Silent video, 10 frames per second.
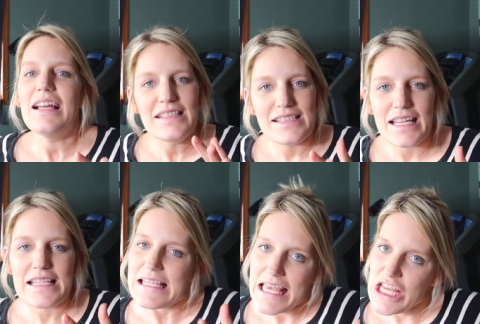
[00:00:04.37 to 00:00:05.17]

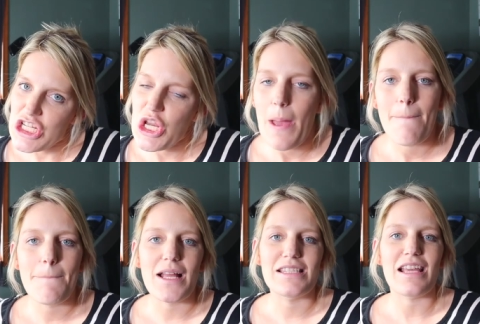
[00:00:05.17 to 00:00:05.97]
six-ish
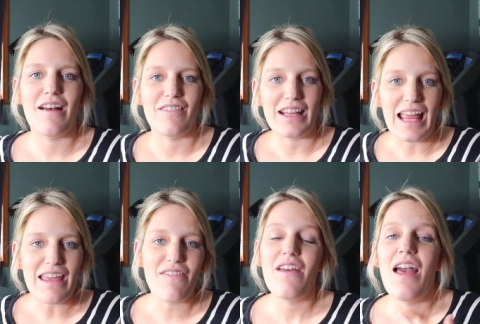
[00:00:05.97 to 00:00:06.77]
months of
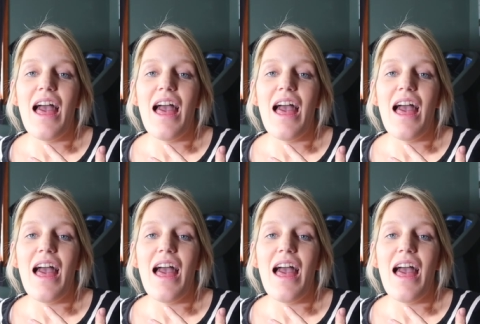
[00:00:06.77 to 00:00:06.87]
life